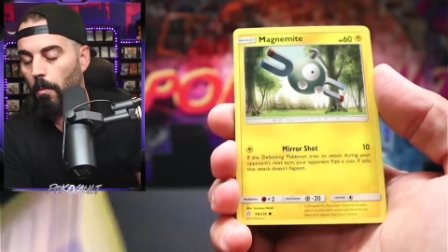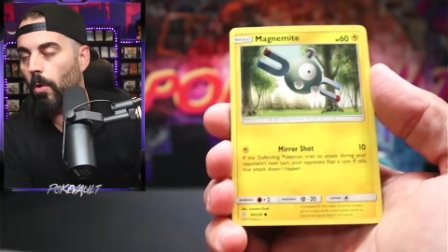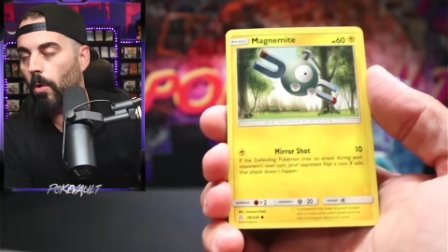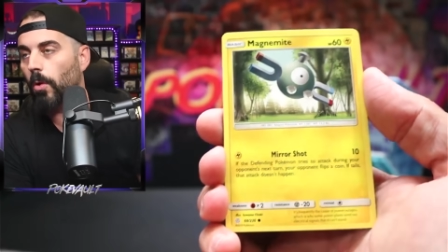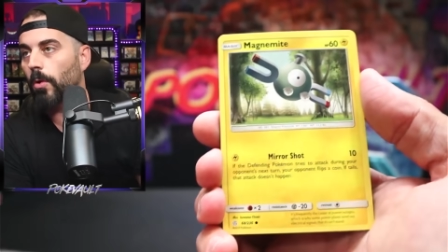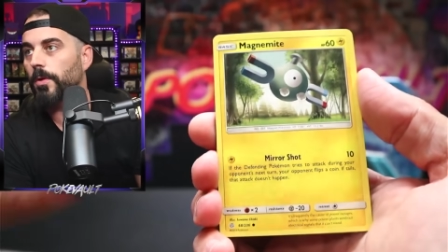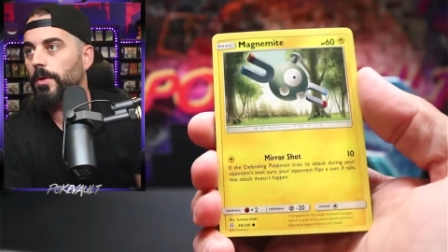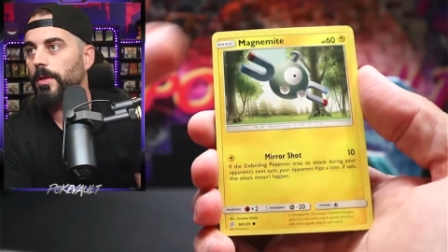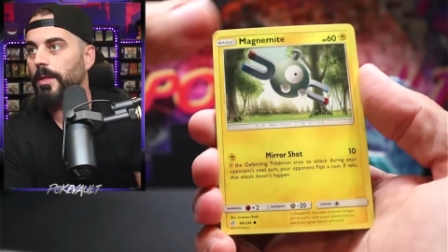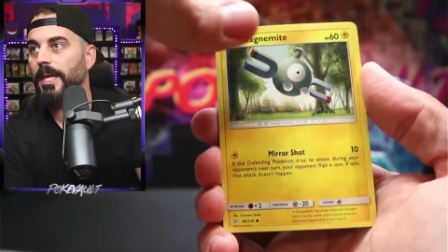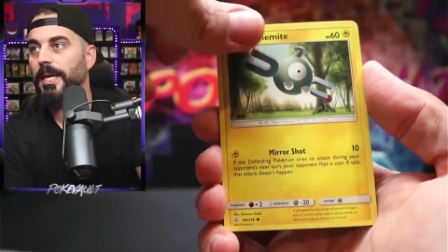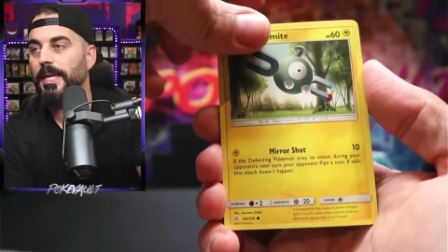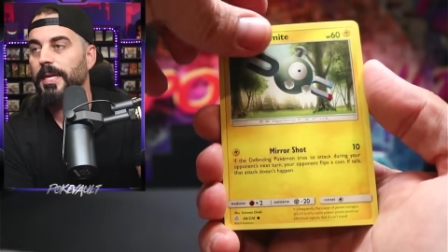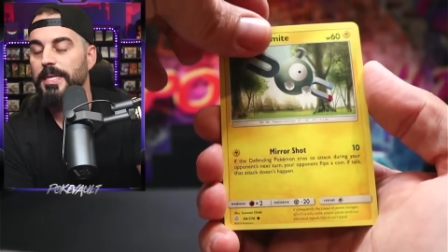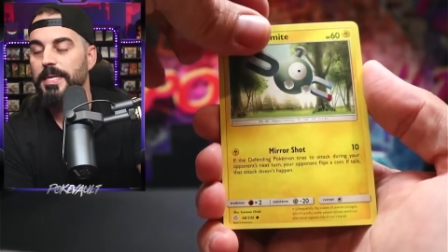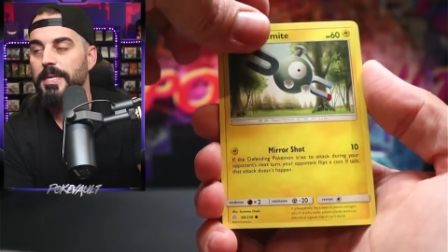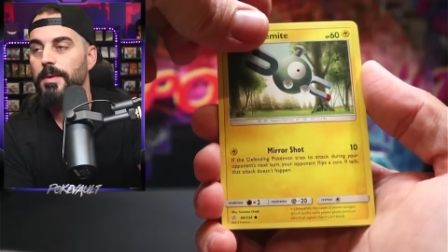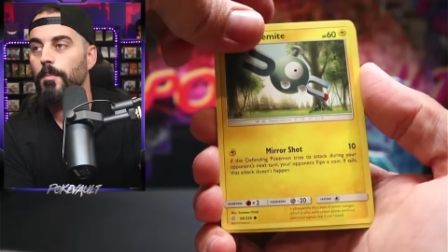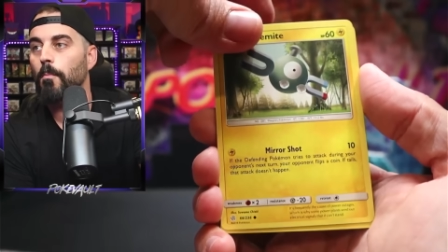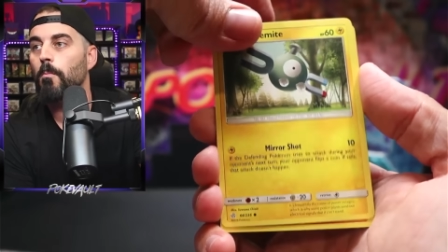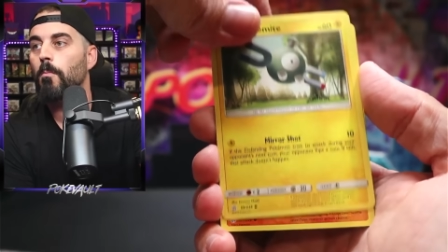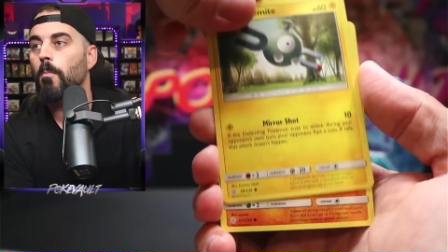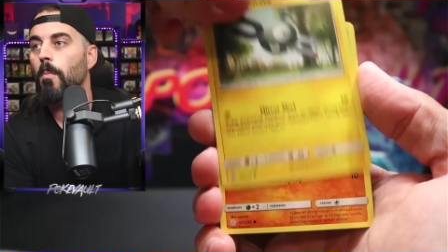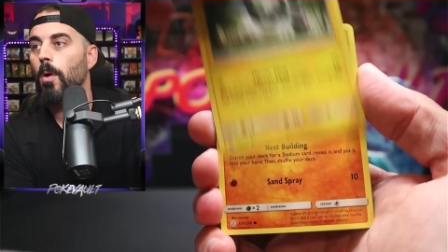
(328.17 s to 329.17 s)
more like
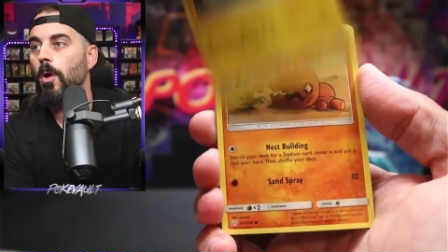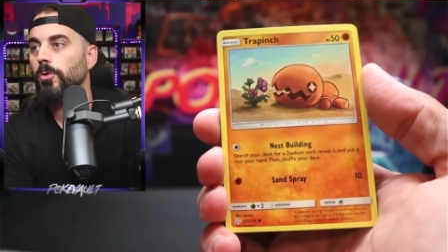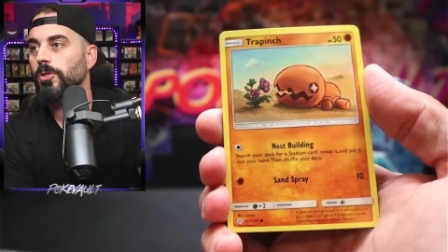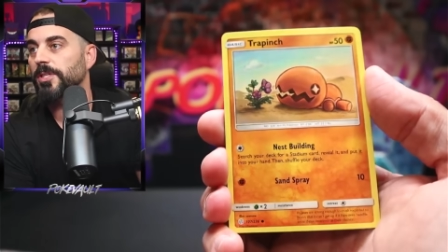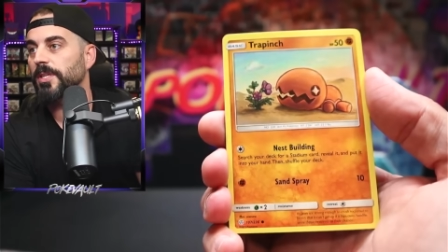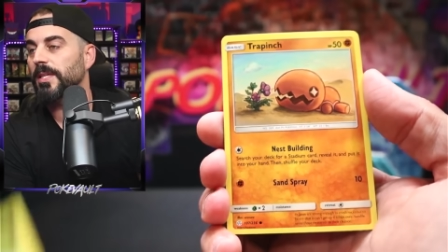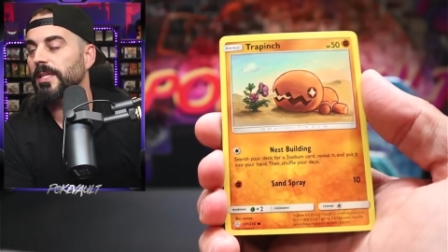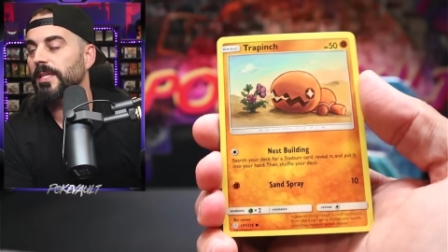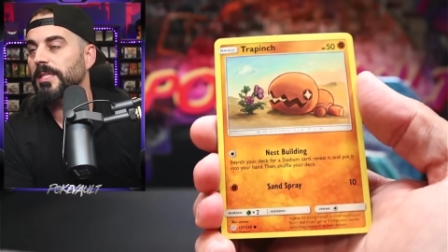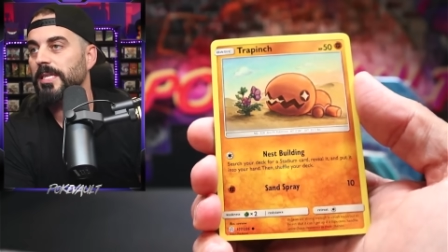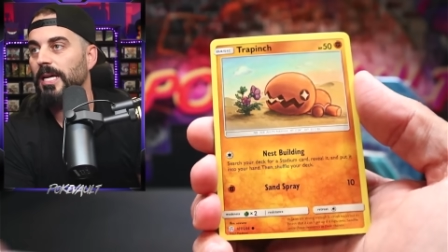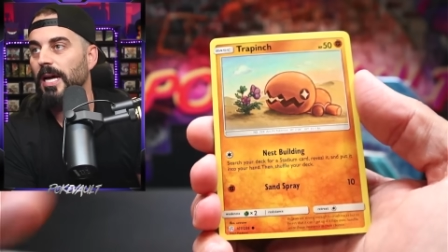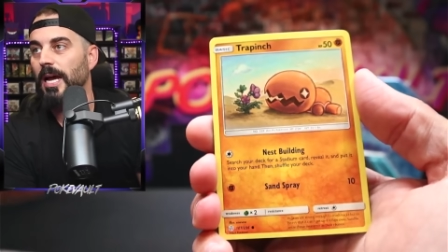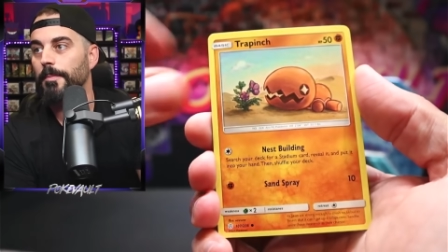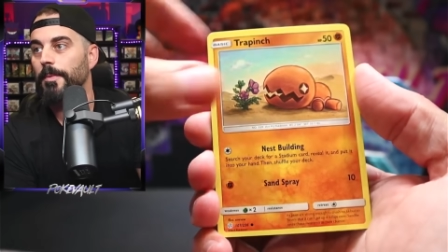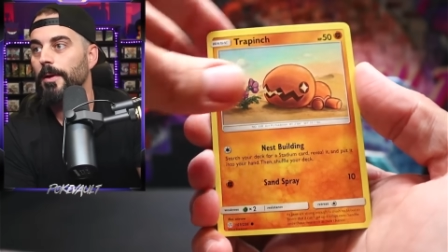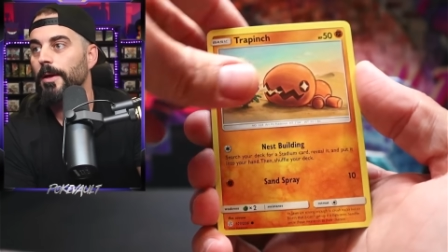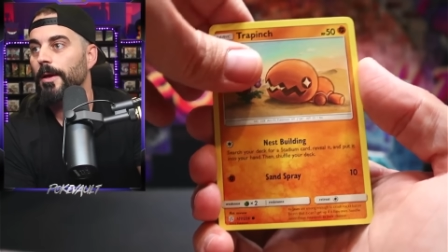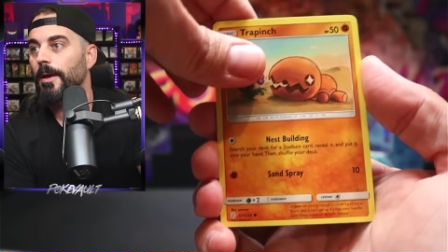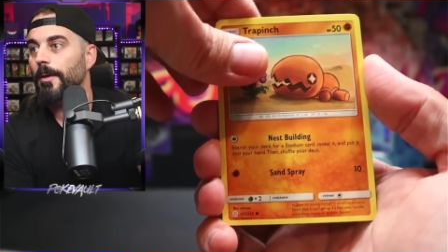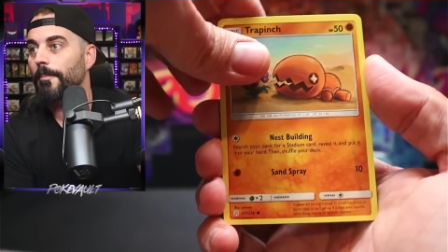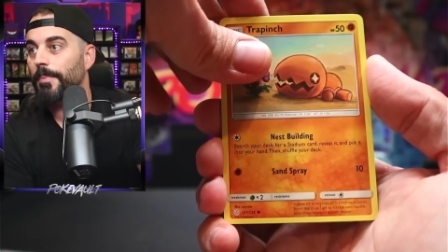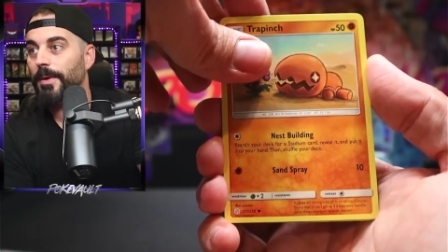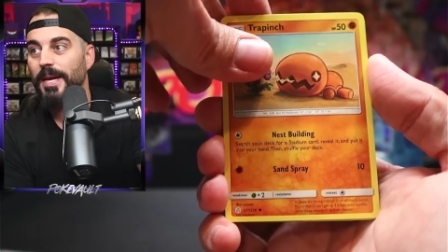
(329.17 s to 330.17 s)
most of the time,
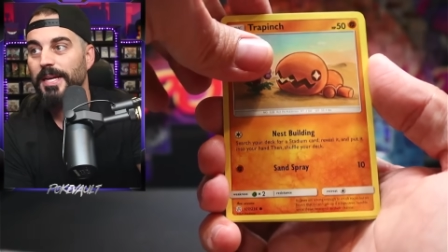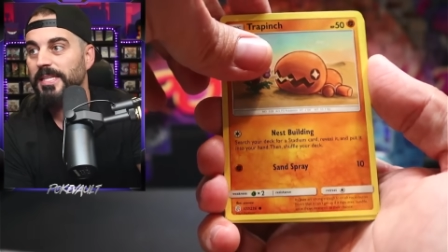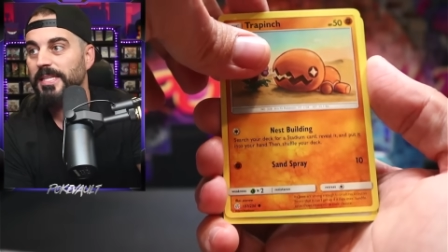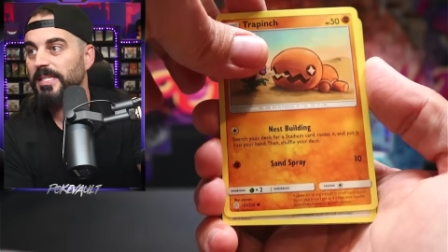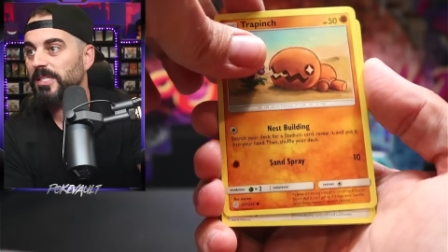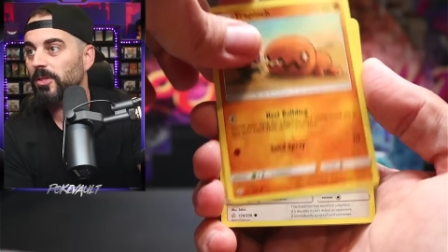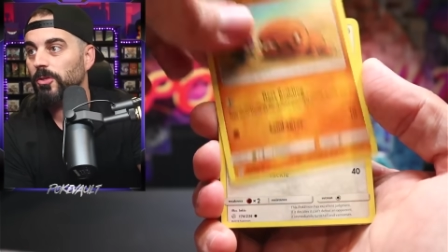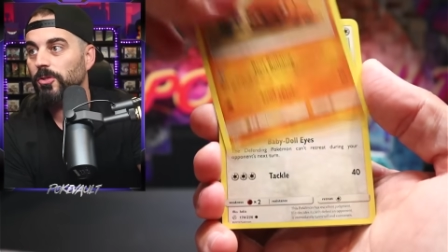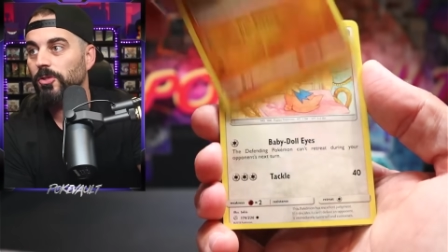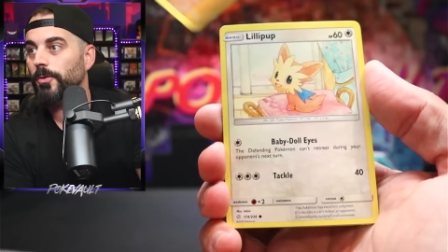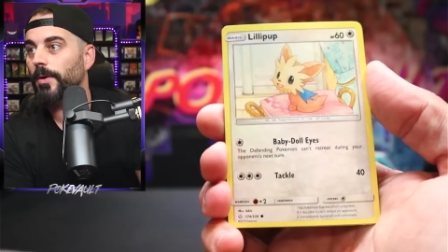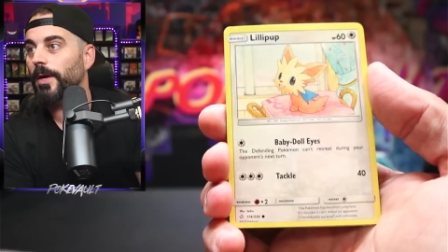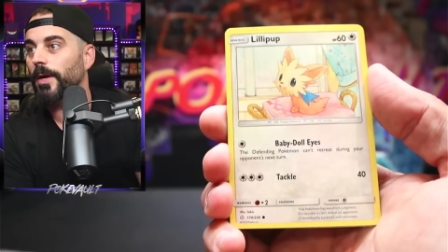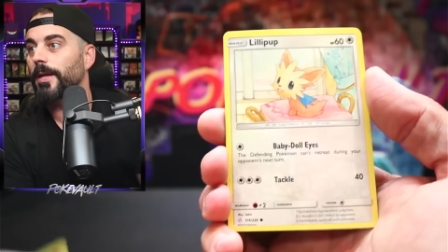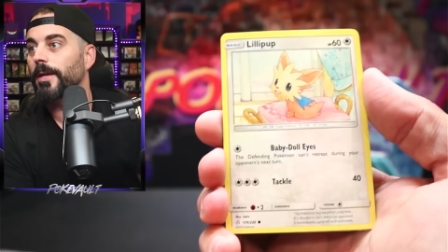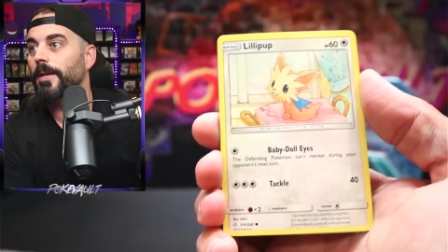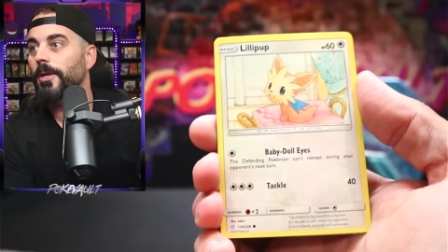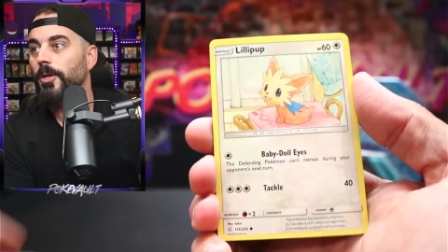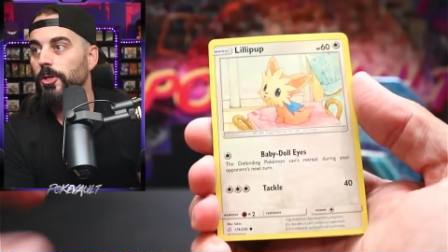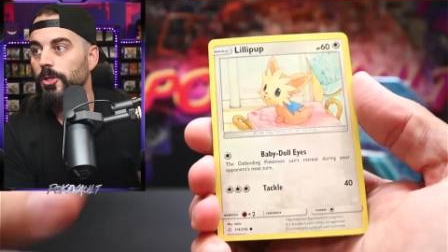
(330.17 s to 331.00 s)
but I still do it.